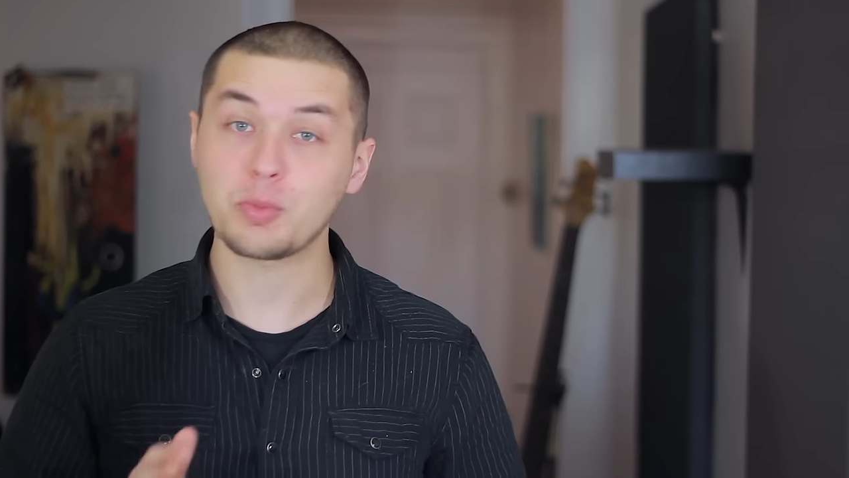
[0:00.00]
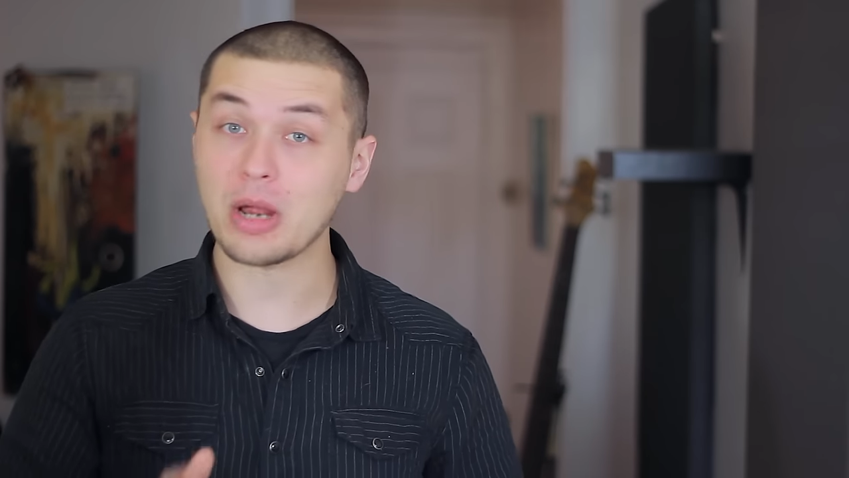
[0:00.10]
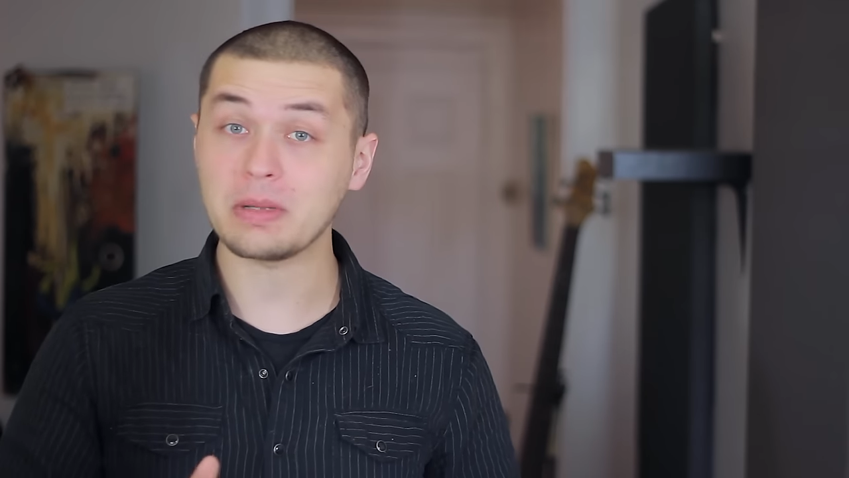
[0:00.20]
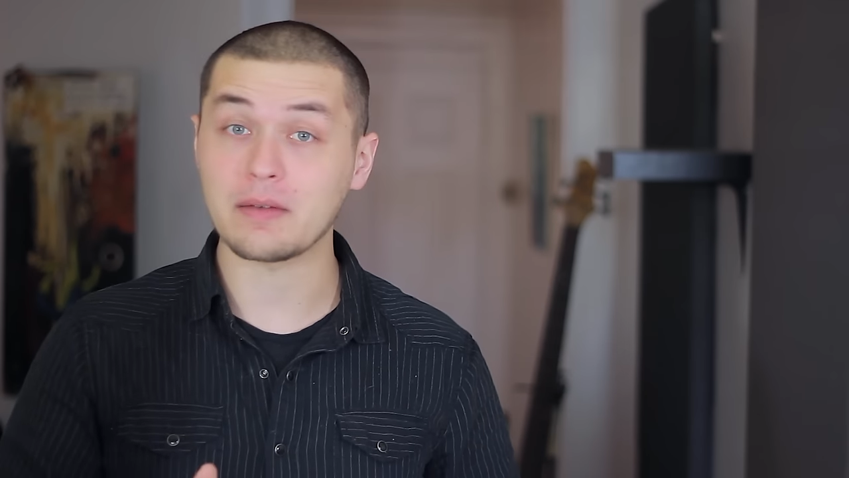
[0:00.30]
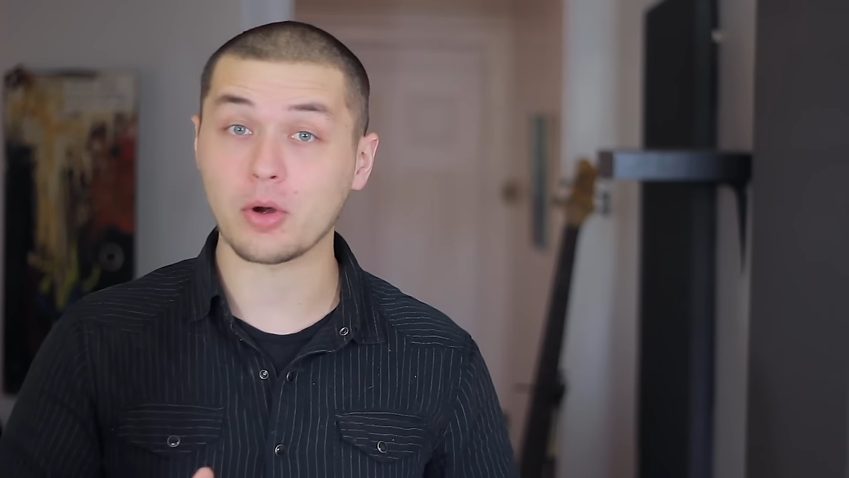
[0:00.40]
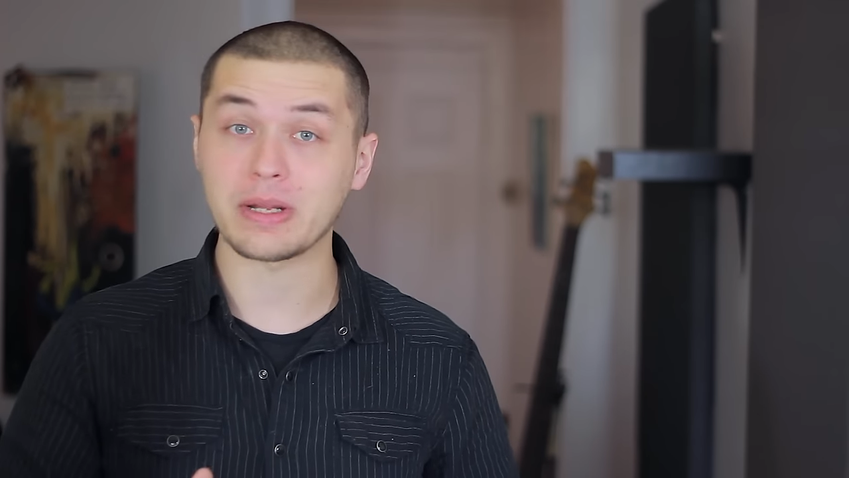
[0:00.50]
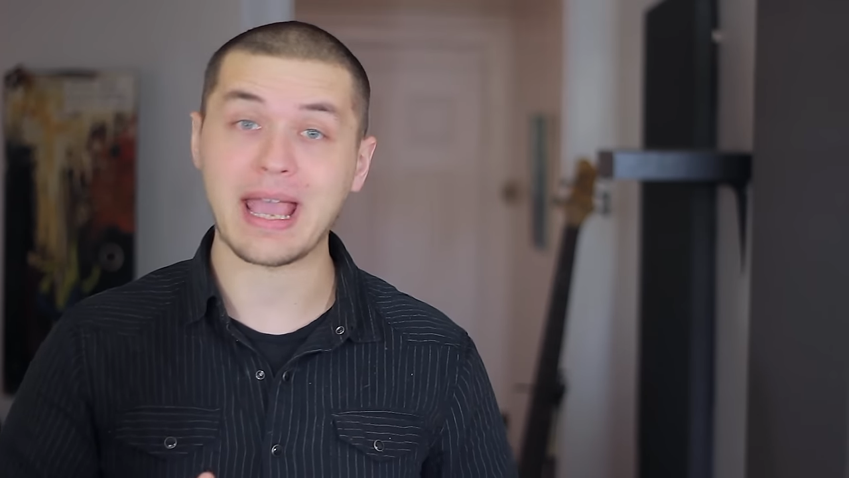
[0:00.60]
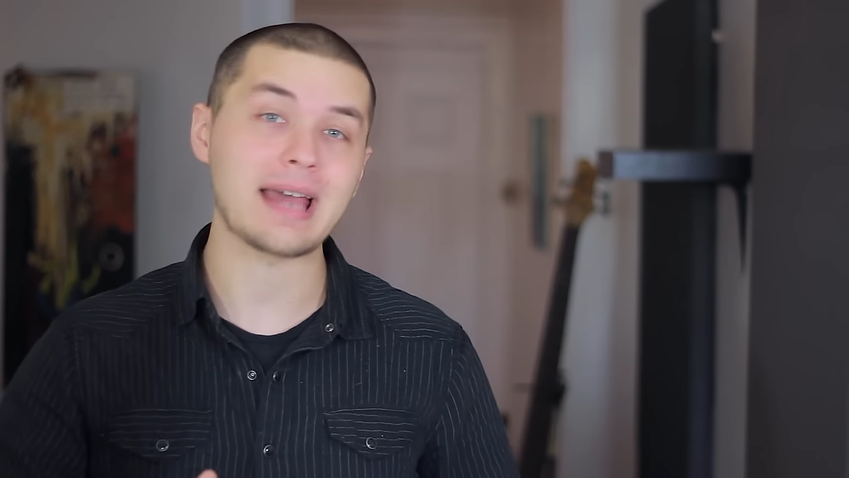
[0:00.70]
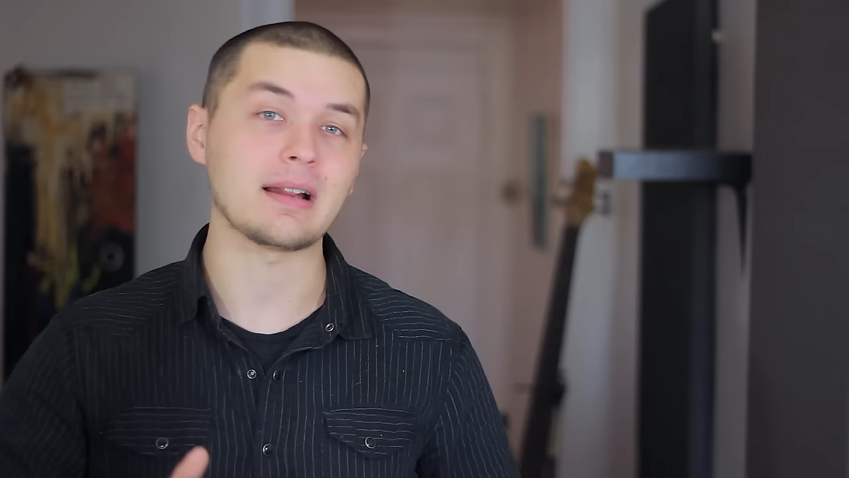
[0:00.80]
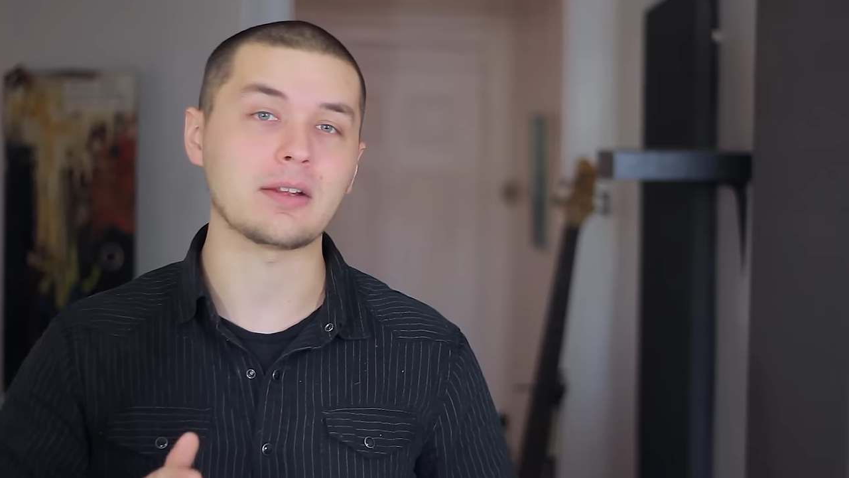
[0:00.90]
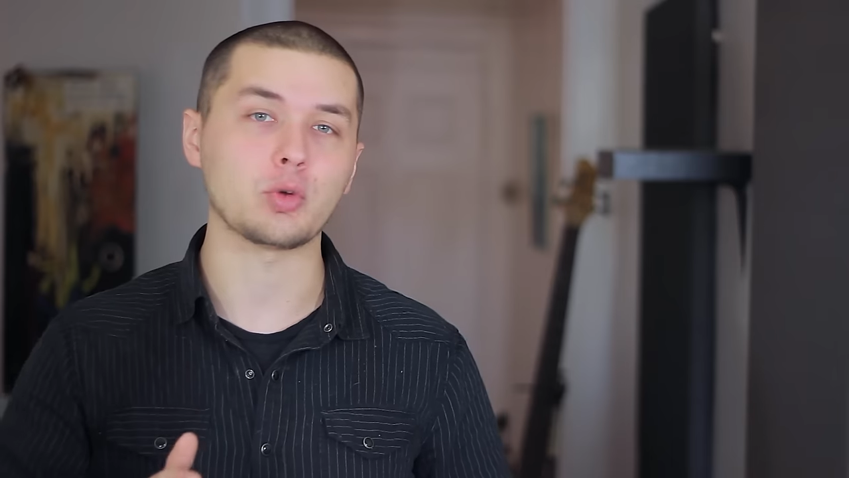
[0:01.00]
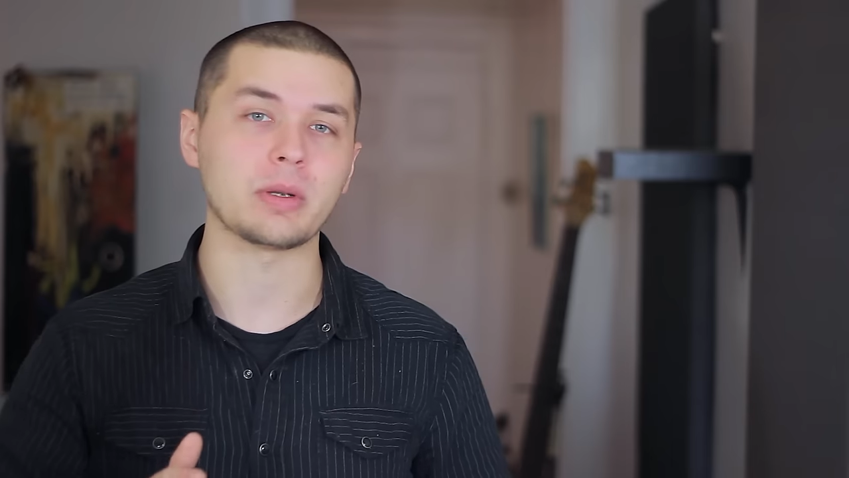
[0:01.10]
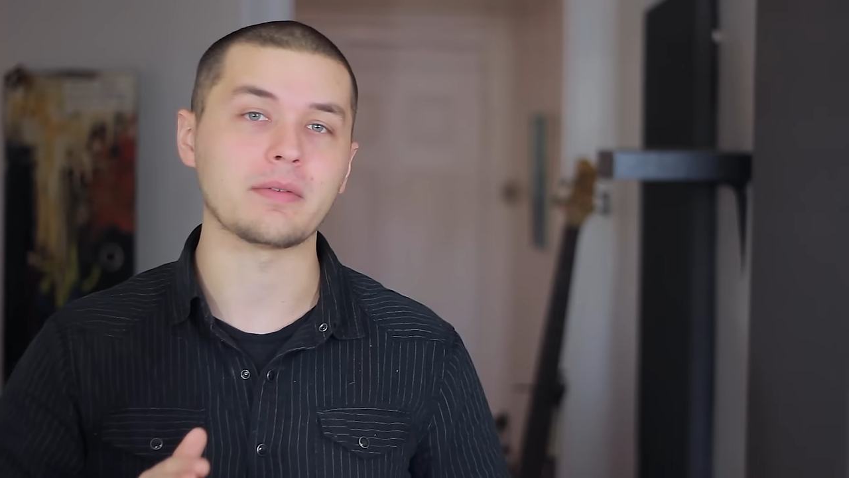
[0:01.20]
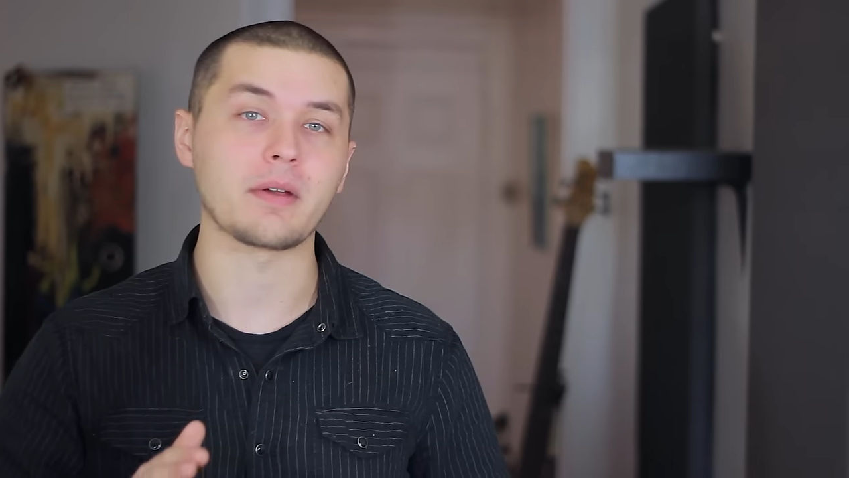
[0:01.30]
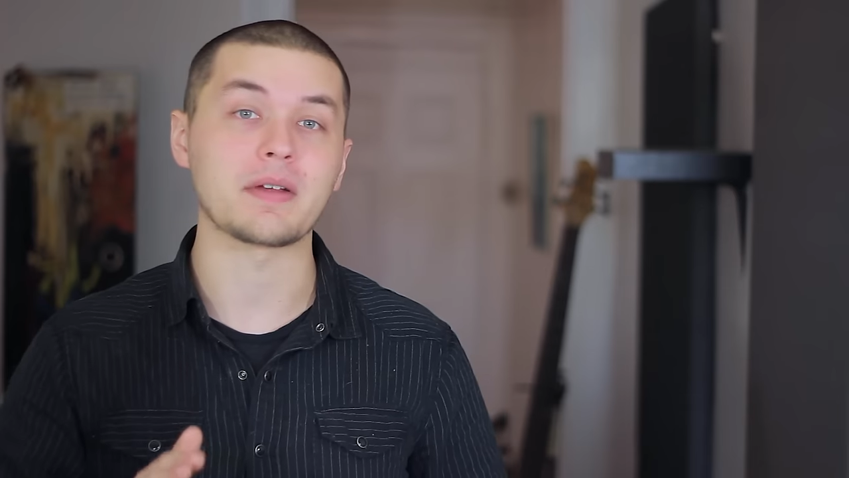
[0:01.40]
You probably have already had a little
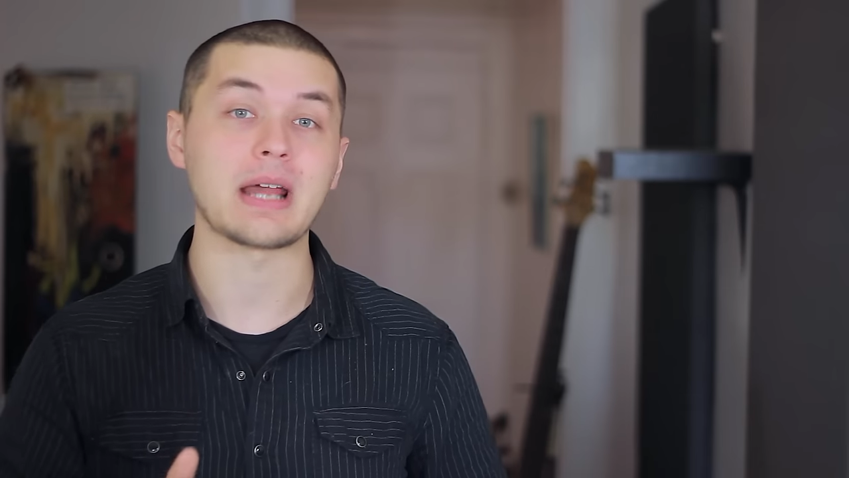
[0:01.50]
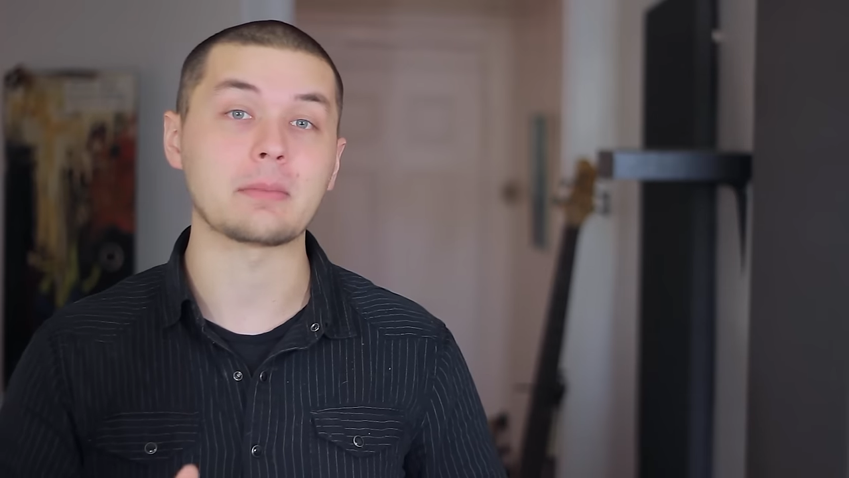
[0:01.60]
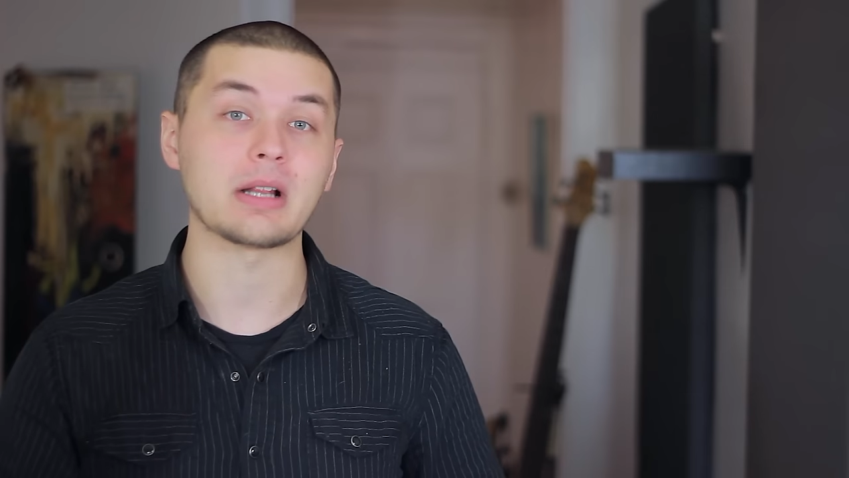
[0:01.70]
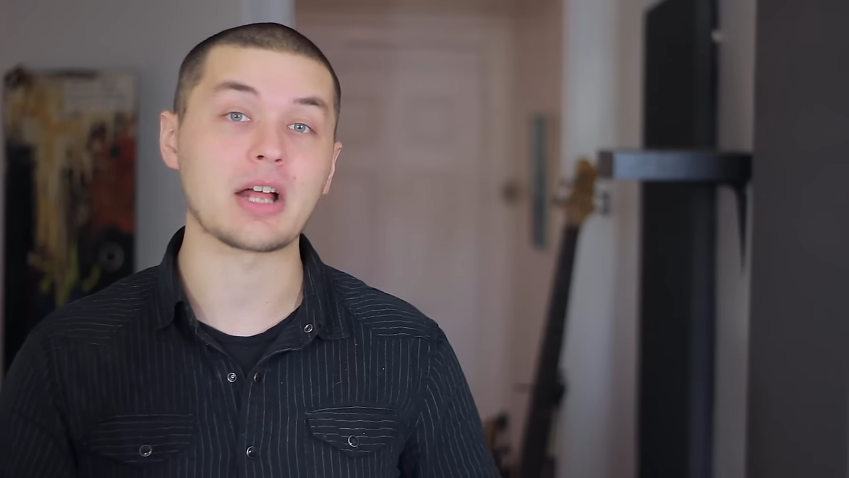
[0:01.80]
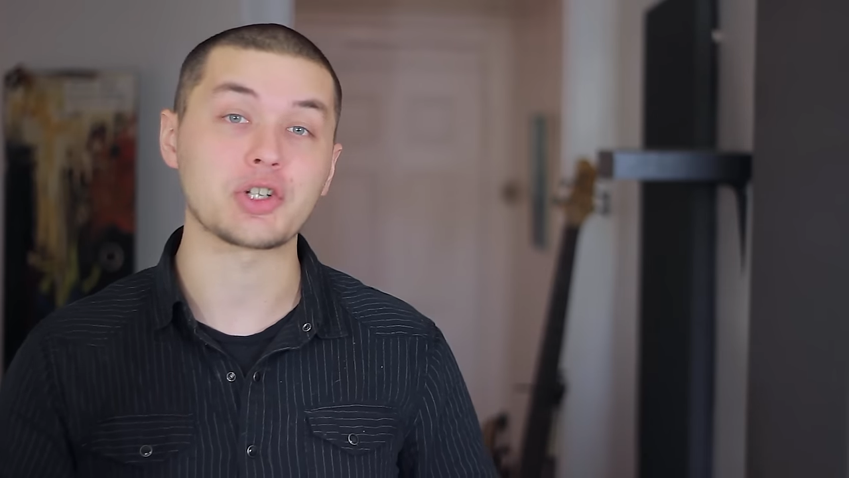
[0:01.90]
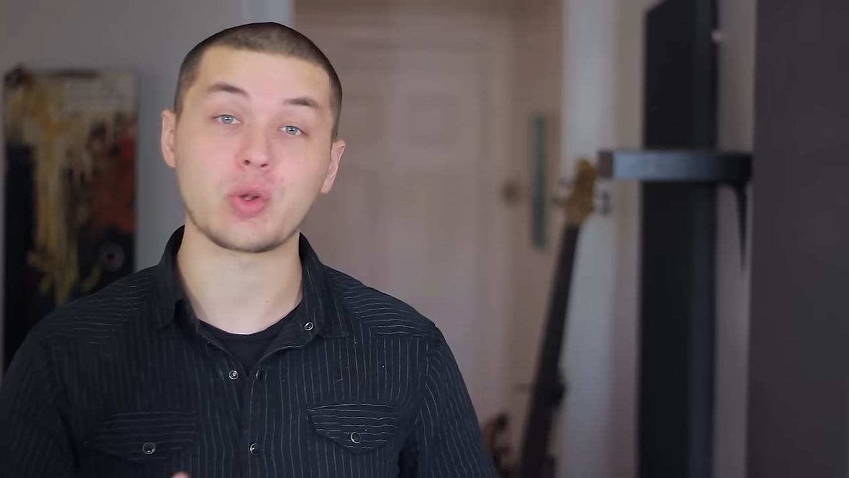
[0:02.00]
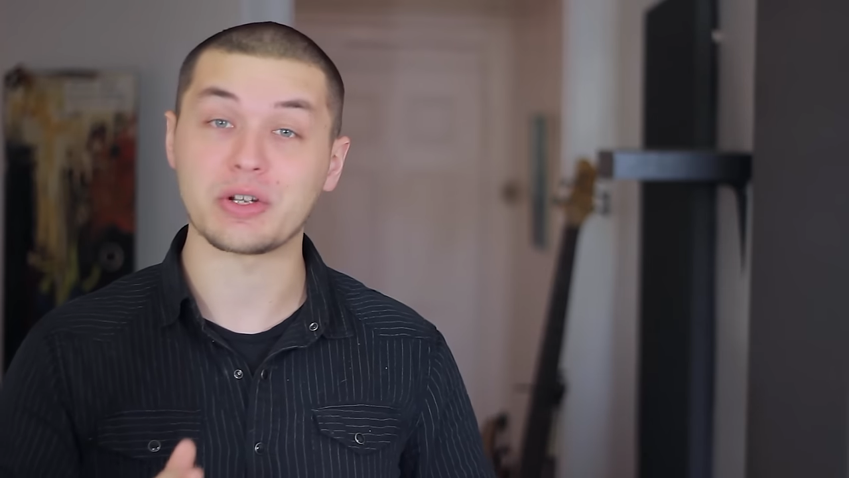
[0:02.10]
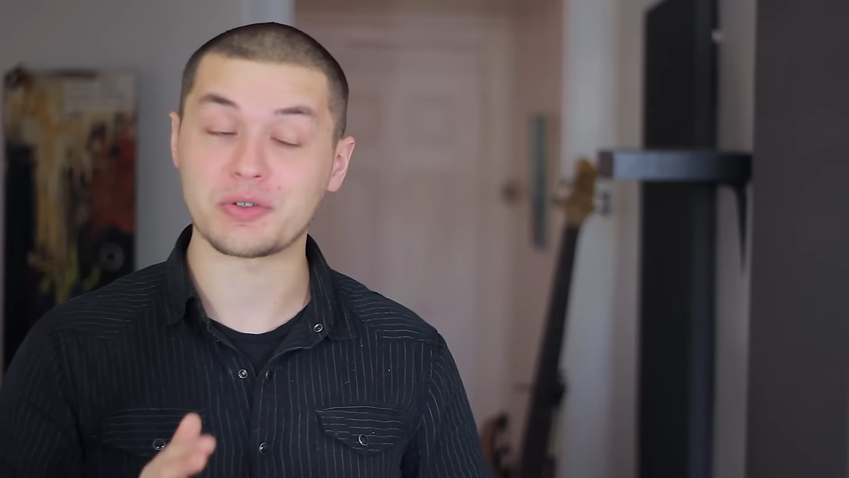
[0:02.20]
bit of a phenomenological